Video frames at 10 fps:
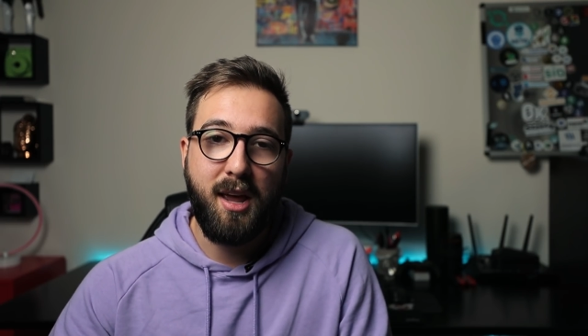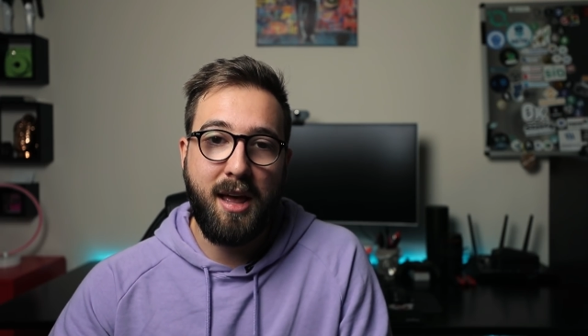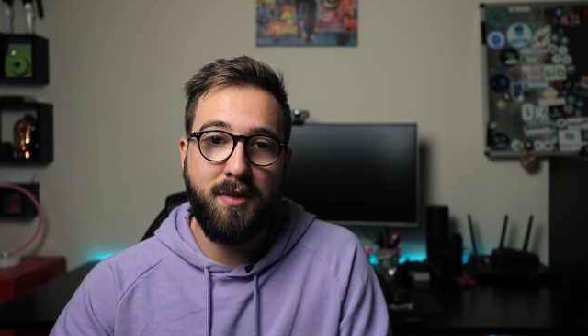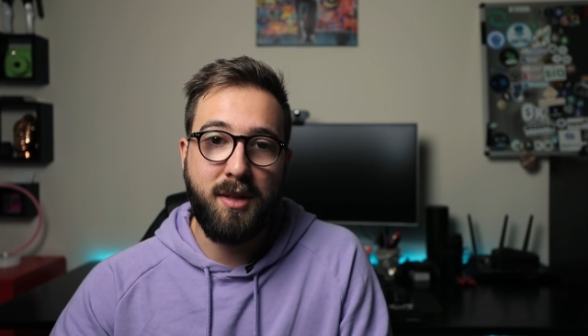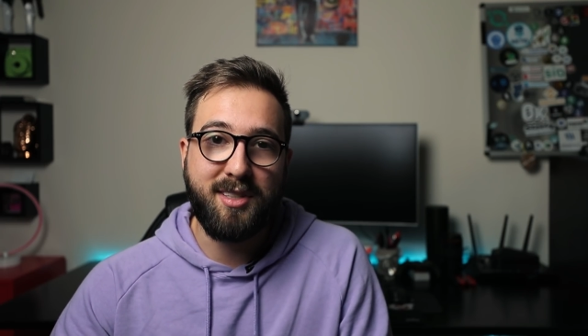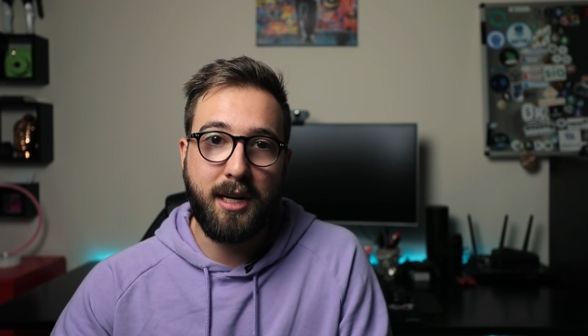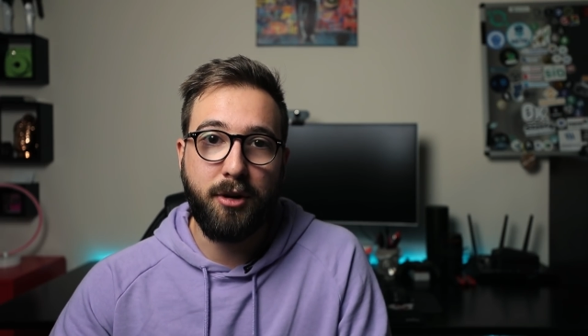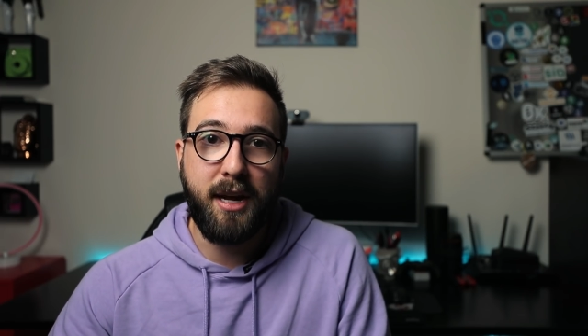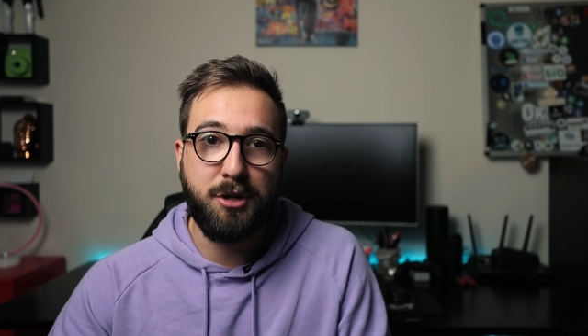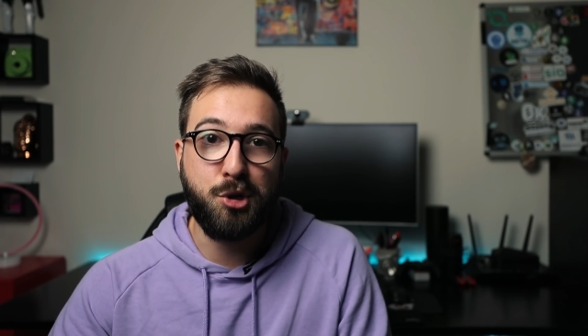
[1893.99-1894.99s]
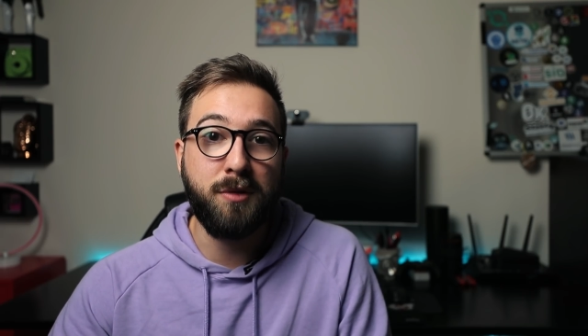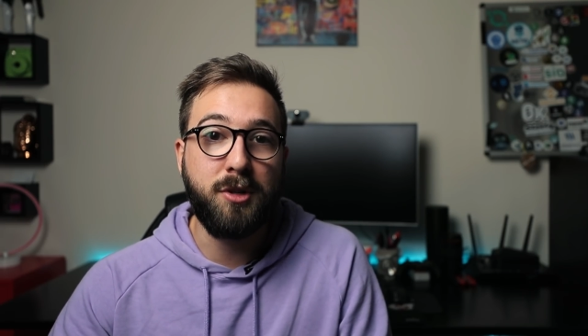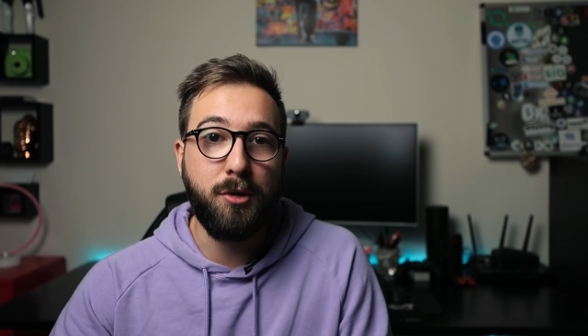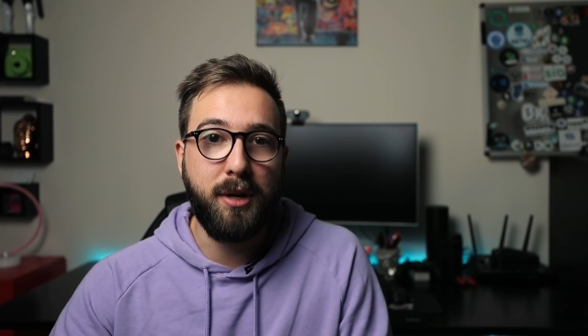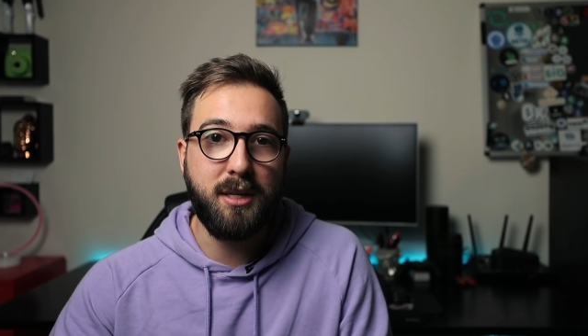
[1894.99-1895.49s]
and the segregation of
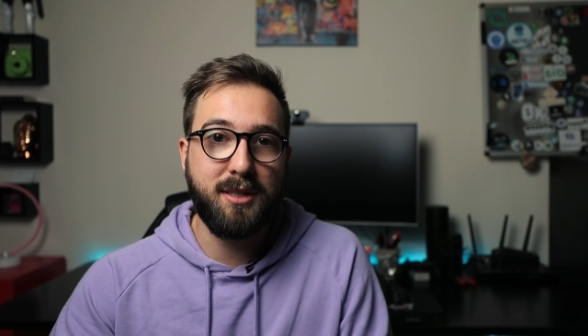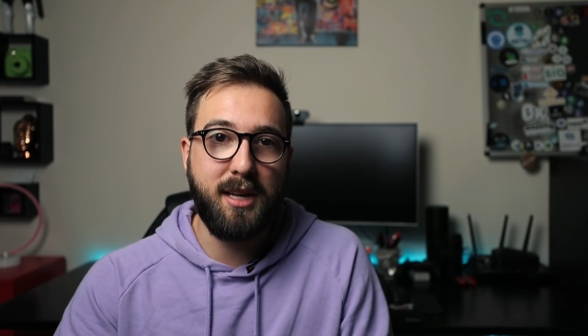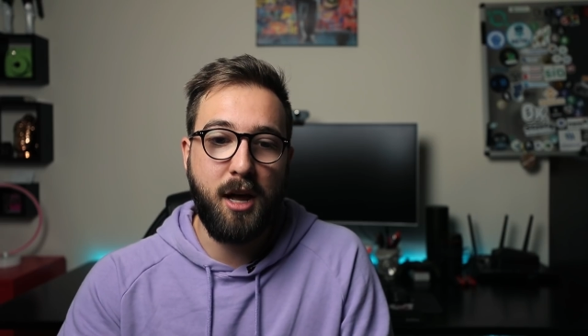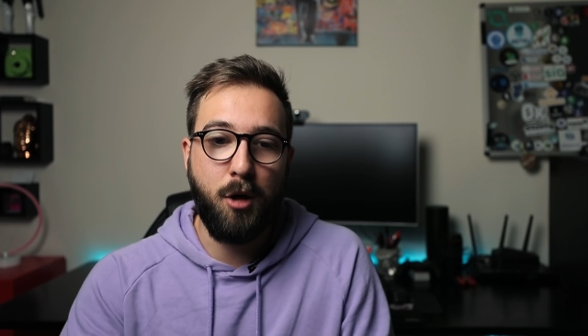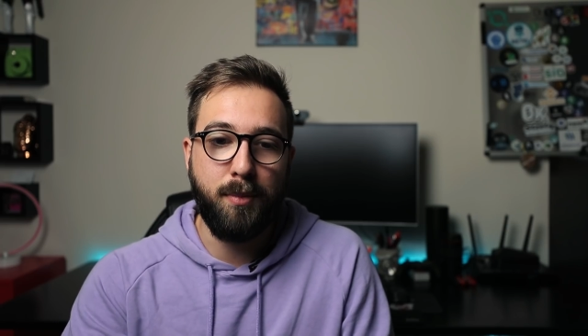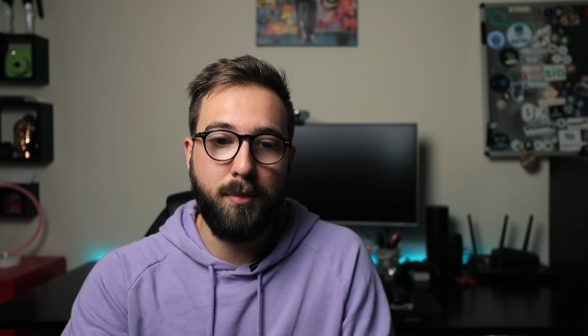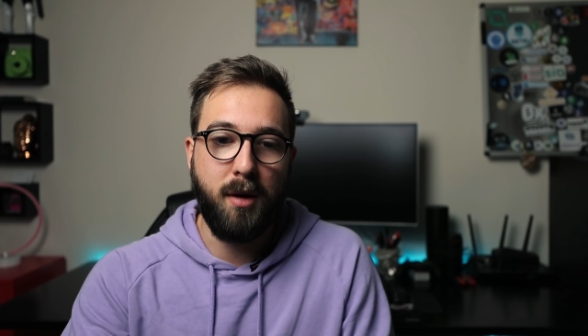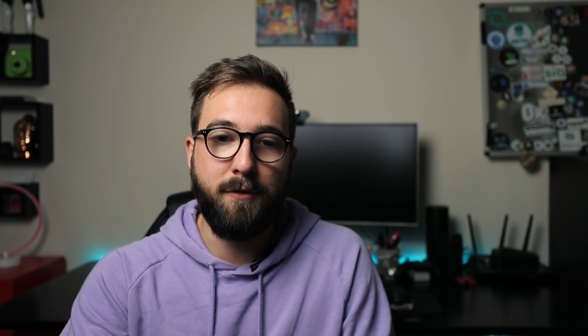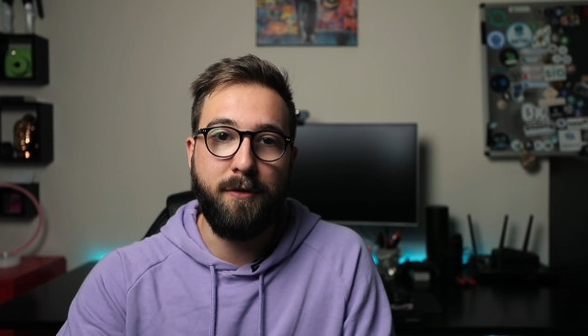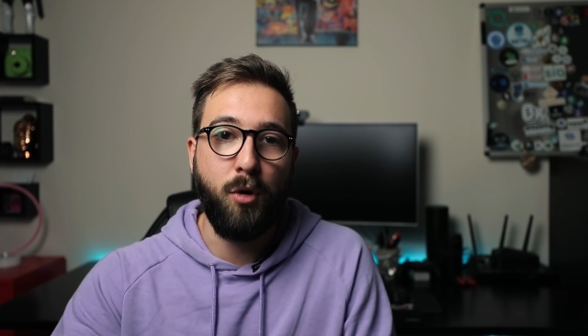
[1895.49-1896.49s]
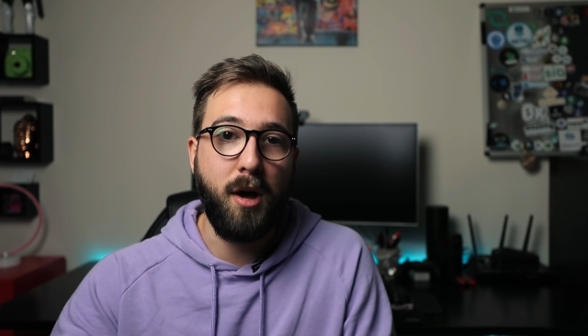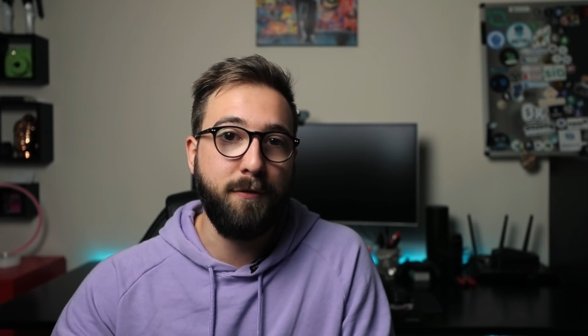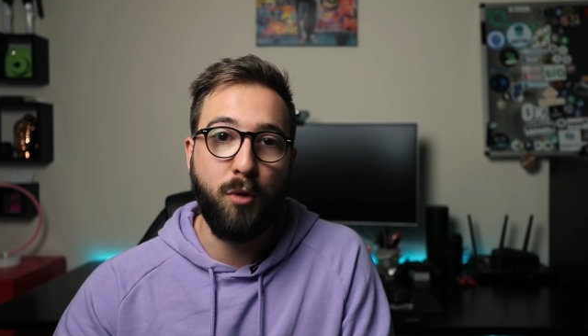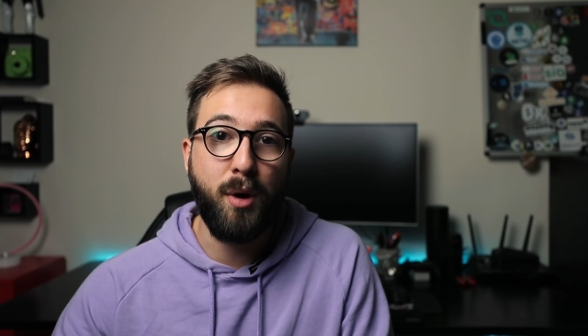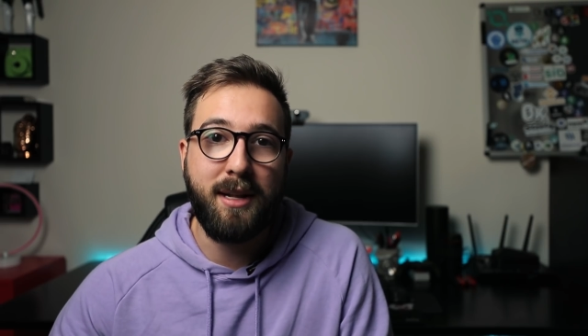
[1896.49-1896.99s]
duties to help
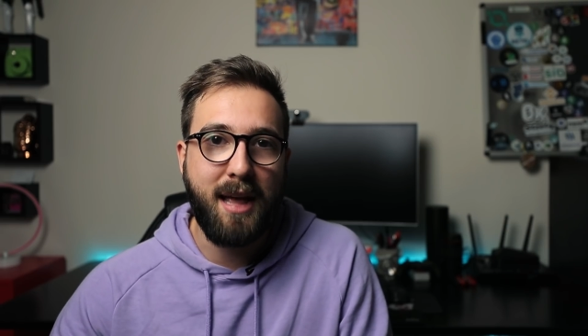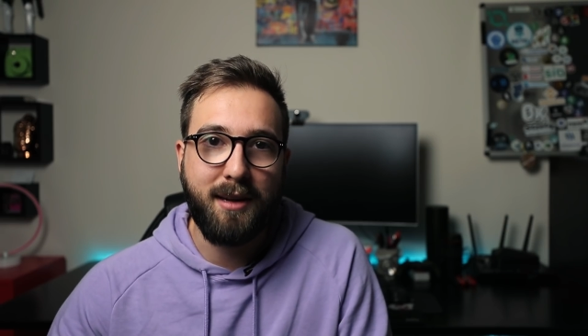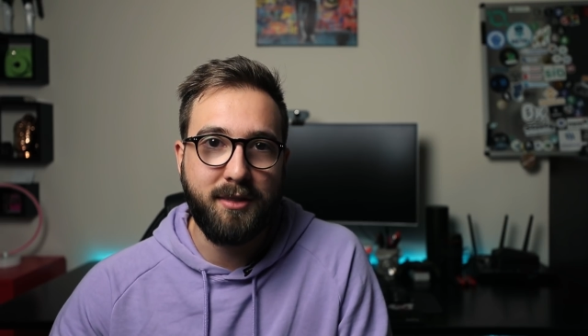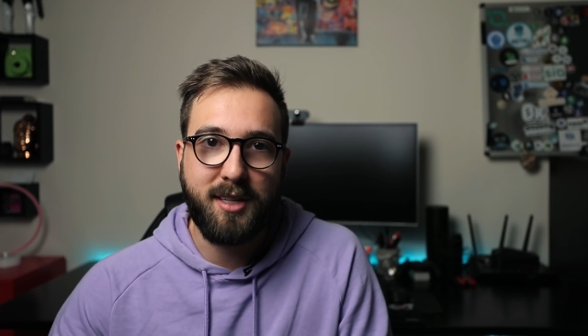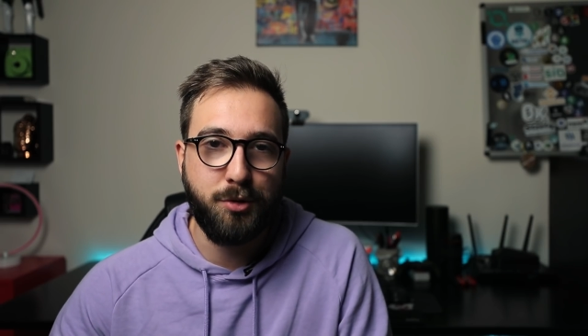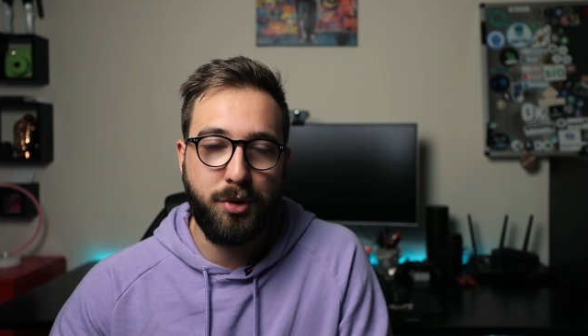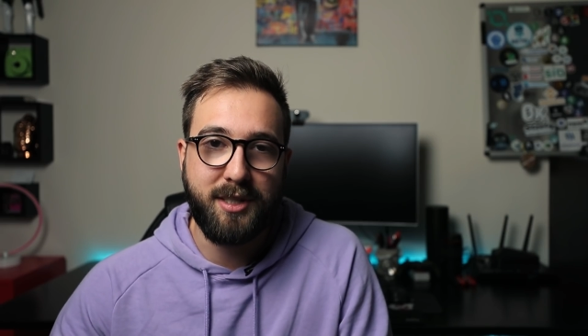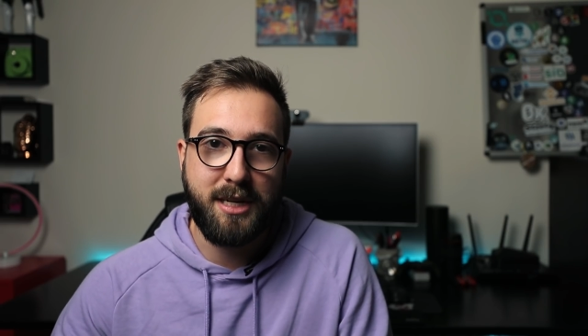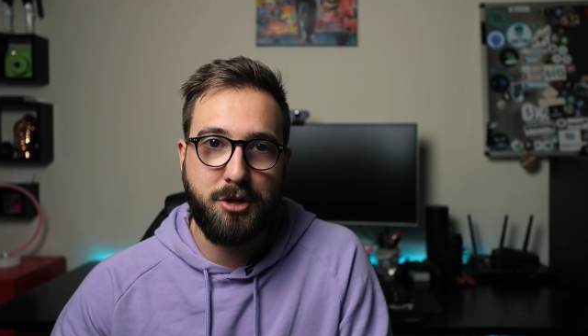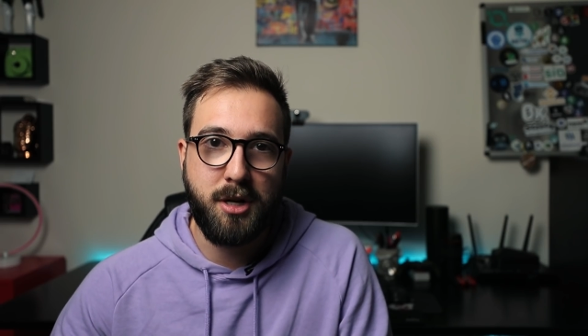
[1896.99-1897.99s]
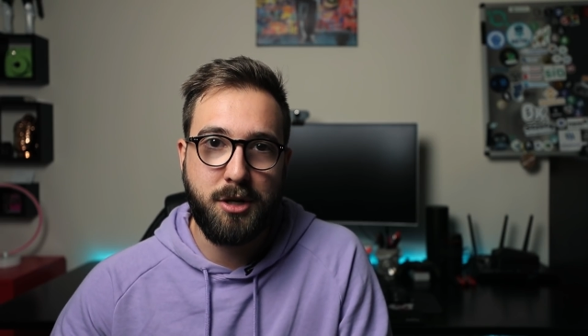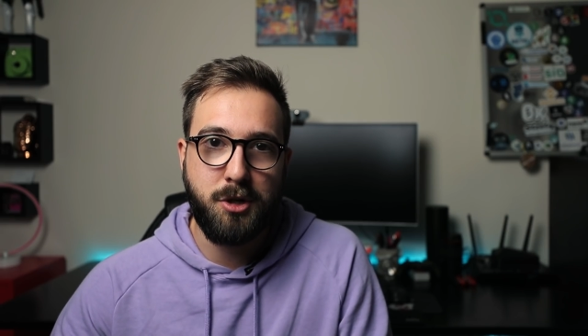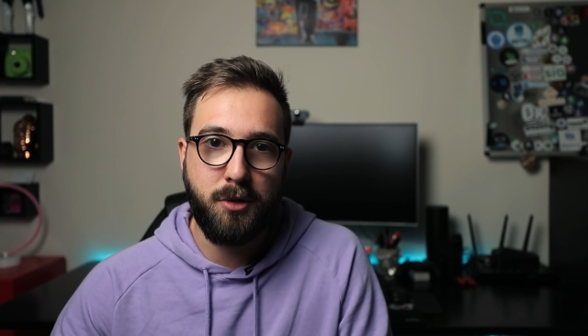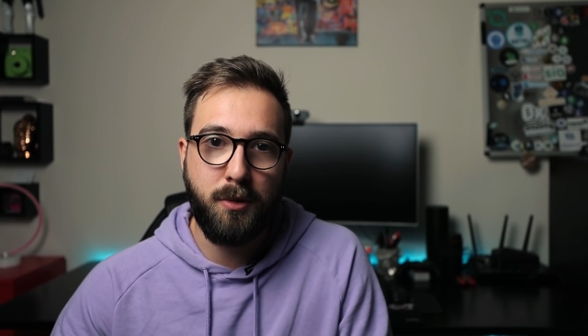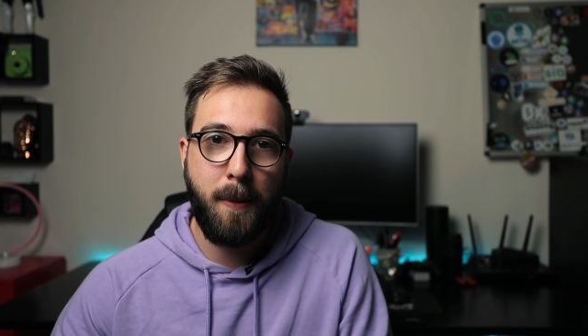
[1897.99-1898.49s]
avoid that centralization
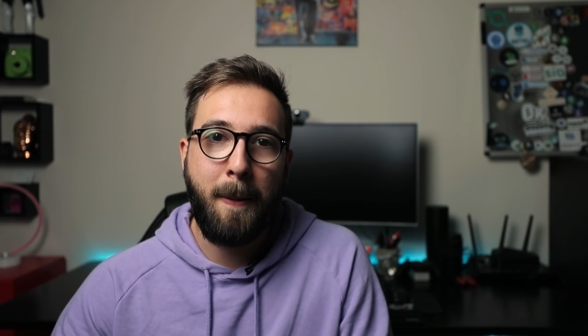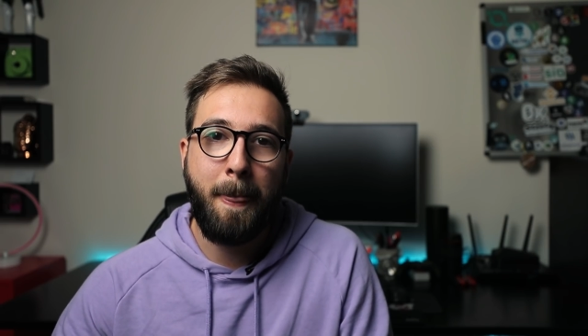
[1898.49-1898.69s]
issue.